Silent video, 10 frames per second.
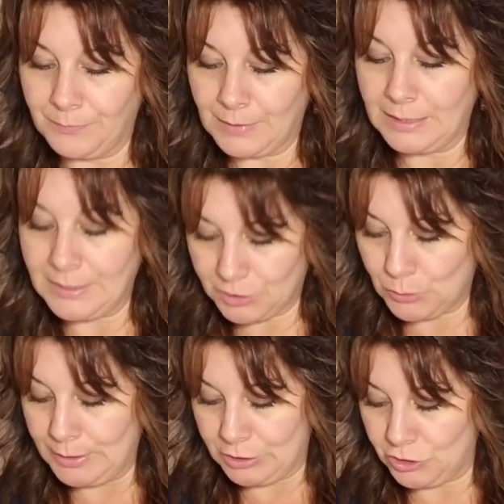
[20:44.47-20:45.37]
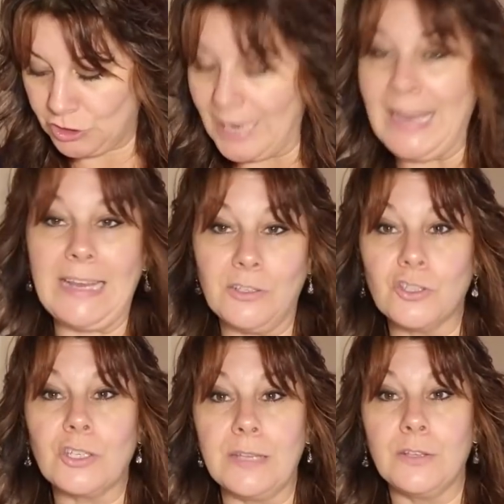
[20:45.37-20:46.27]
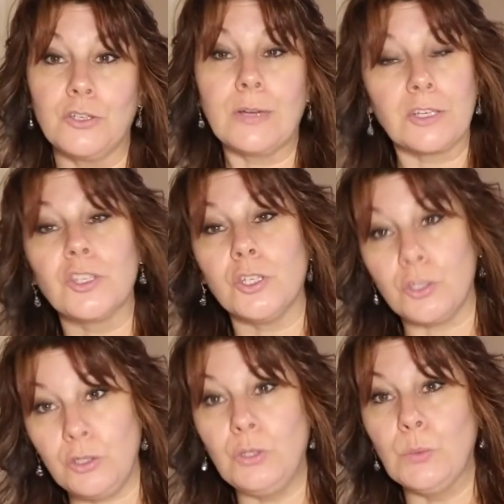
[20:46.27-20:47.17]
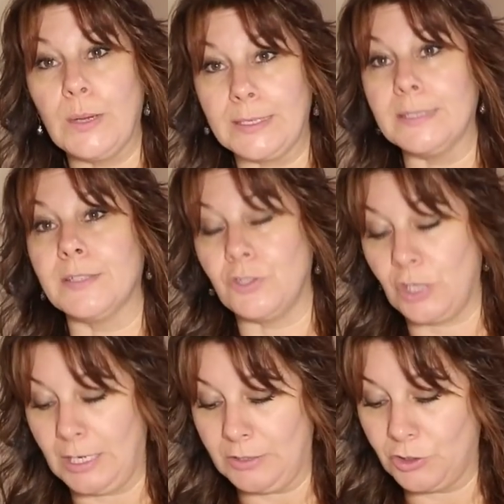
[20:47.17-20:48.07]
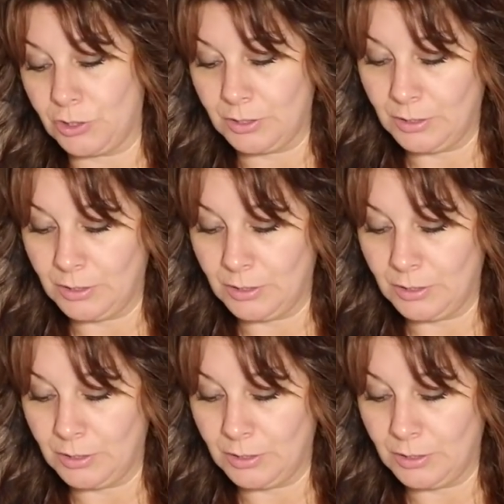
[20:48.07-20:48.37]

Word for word: And it's going to change in the direction you want it to change.